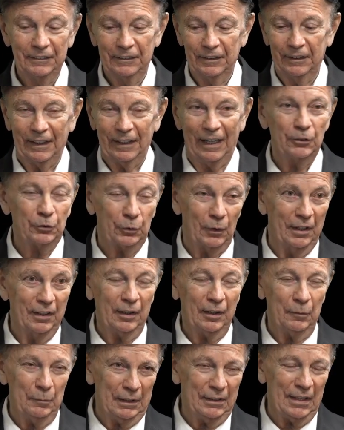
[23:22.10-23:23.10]
That's why you
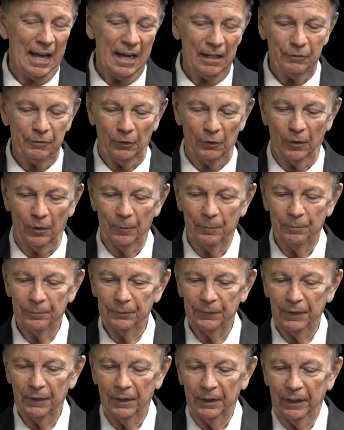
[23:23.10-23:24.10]
can be thankful.
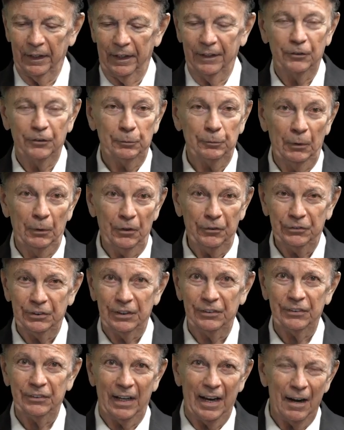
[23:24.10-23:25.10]
And his mercy
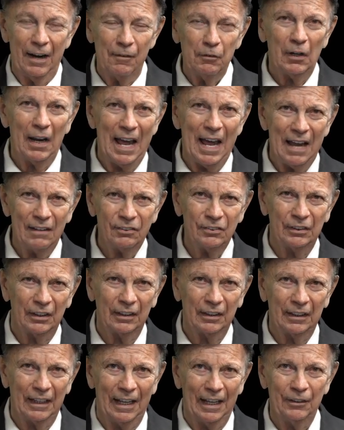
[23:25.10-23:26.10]
is
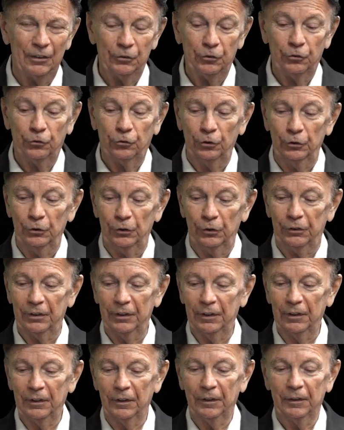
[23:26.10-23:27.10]
everlasting, and his truth
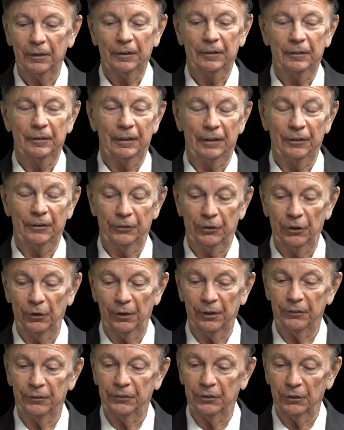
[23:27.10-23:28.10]

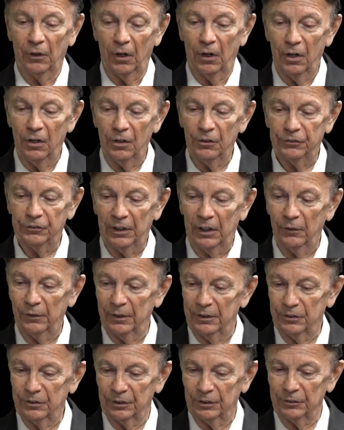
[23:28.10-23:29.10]
endureth to all
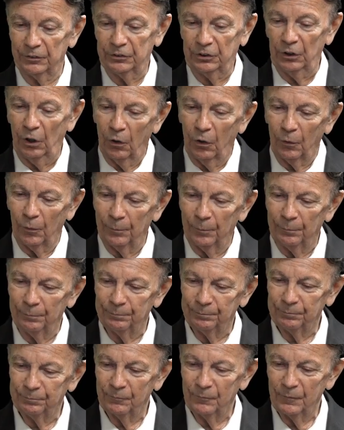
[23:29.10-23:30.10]
generations. So,
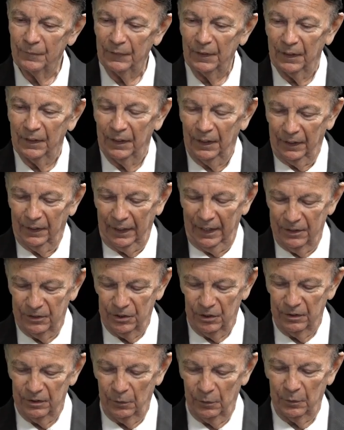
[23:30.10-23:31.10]

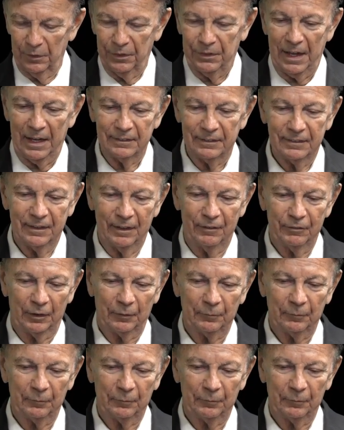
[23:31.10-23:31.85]
enter it with thanksgiving.